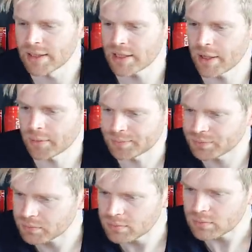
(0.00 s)
So,
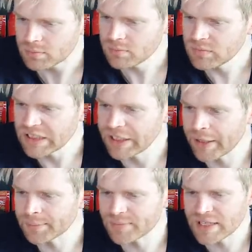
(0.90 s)
you
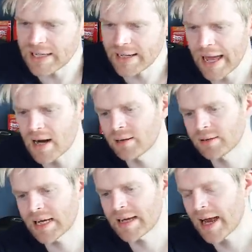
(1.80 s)
know, take care
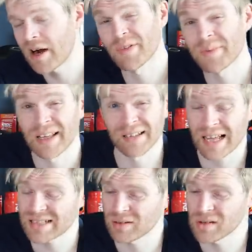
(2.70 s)
of them and they'll
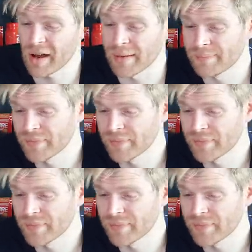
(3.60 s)
last longer.